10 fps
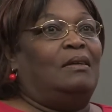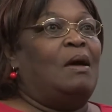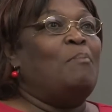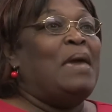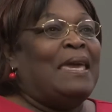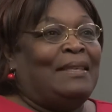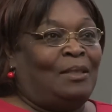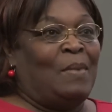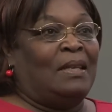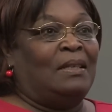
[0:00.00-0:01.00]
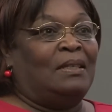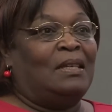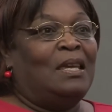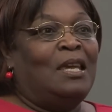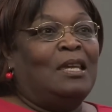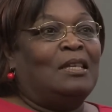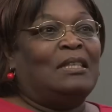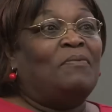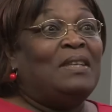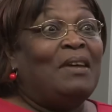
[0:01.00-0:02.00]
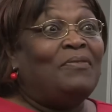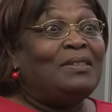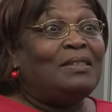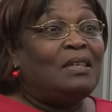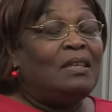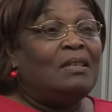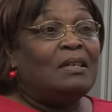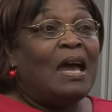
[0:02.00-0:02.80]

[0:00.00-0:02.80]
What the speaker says: amazement, because I've never seen